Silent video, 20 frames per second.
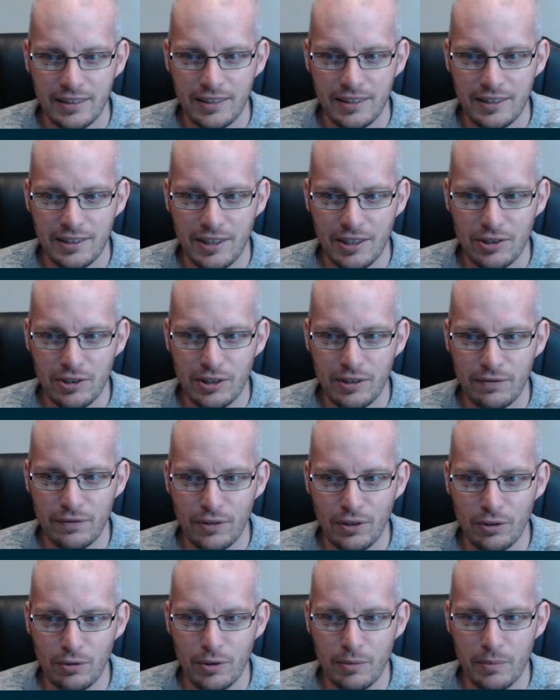is actually
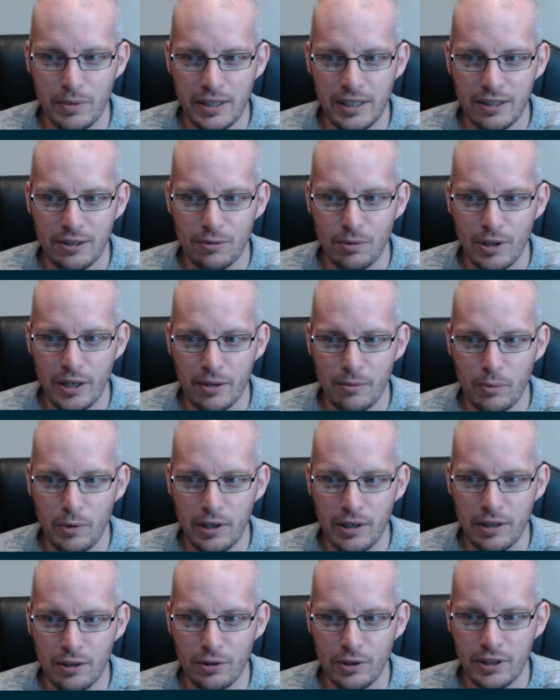following me quite
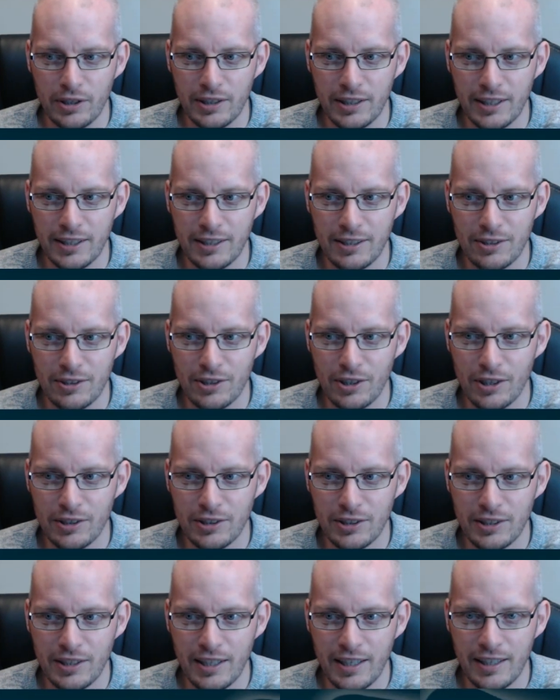well. Looking at getting
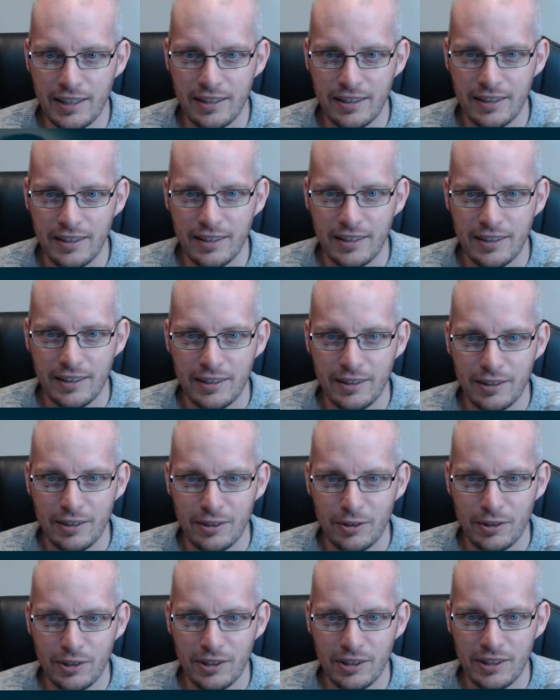started there,
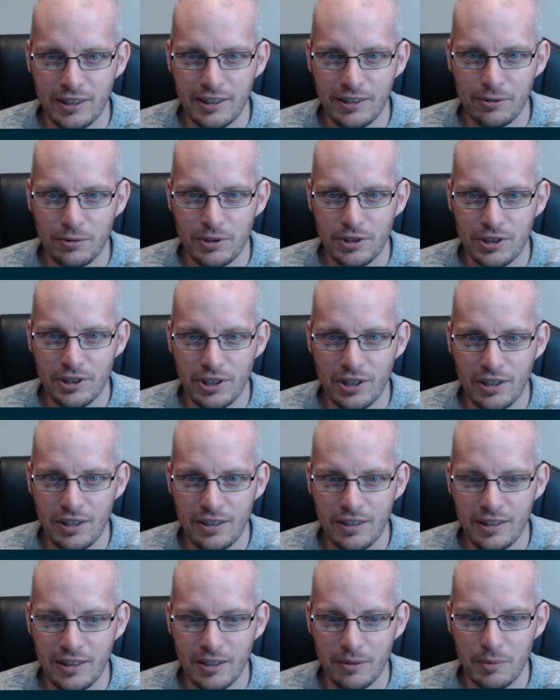looking at the little
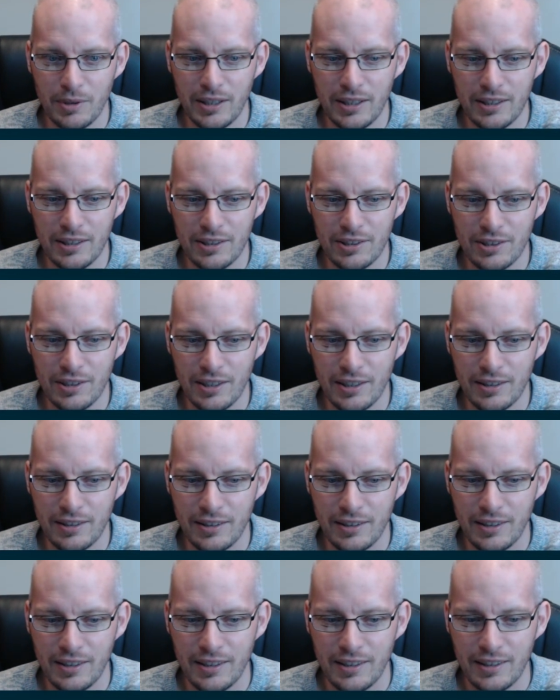star up there, the sun,
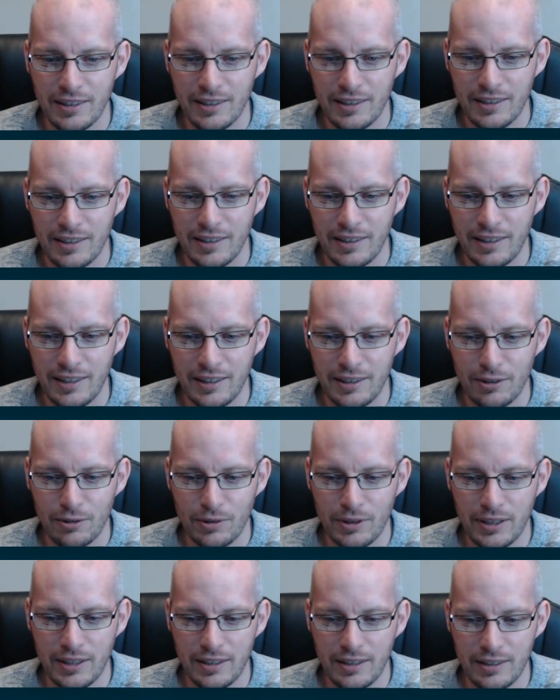and
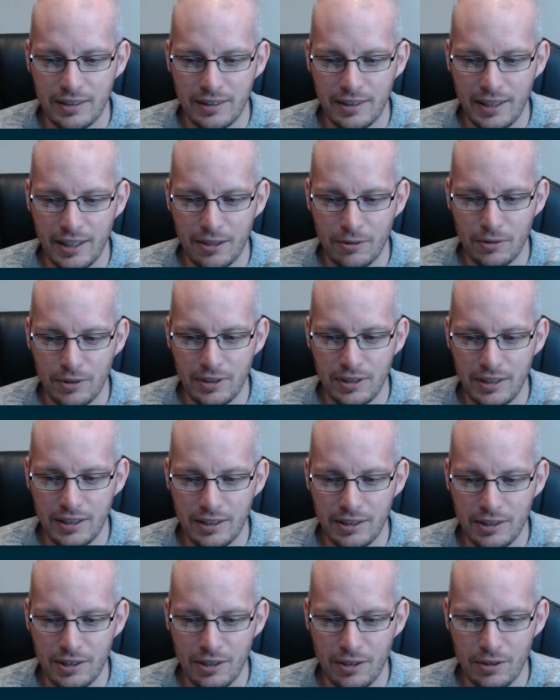looking down near
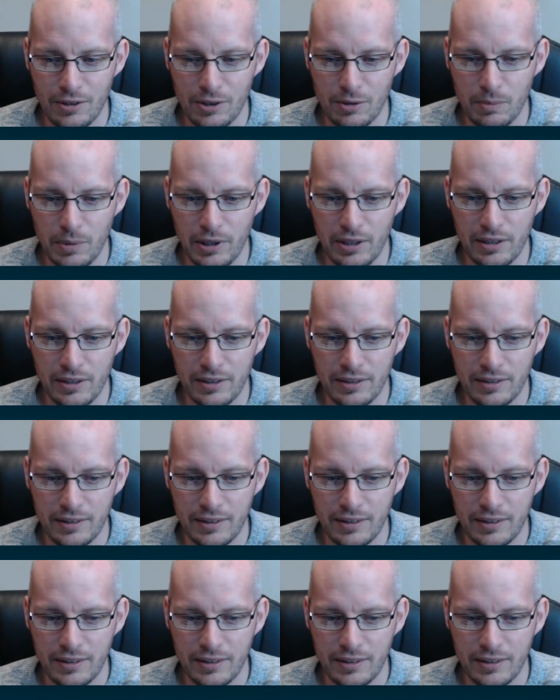the taskbar.